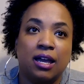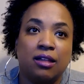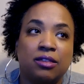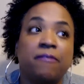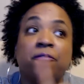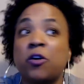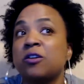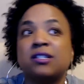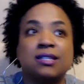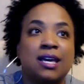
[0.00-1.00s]
the
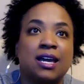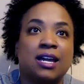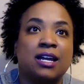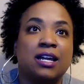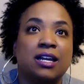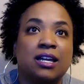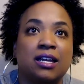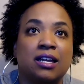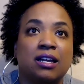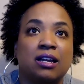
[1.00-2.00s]
first thing,
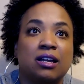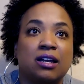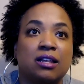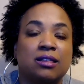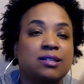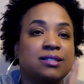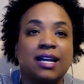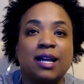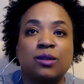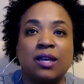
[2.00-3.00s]
the
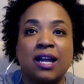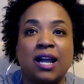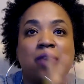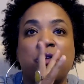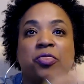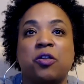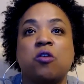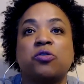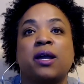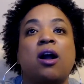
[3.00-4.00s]
second thing, and the
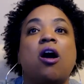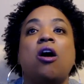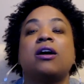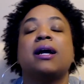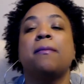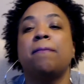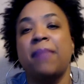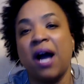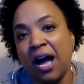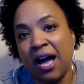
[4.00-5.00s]
third thing all
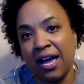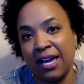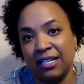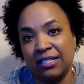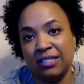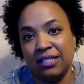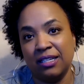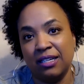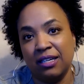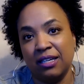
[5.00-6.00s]
combined.
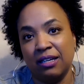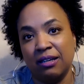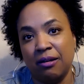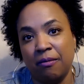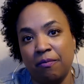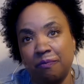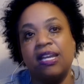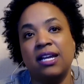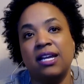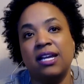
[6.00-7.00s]

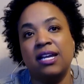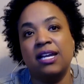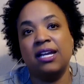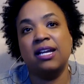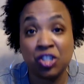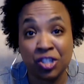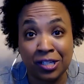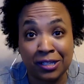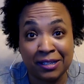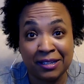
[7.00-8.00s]
The
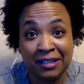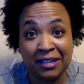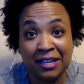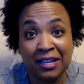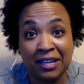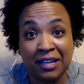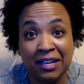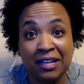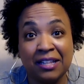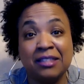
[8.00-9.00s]
attention,
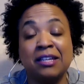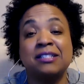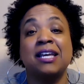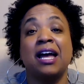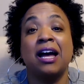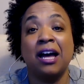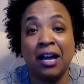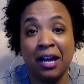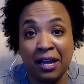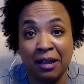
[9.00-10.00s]
the
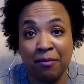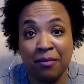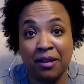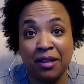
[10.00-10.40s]
time,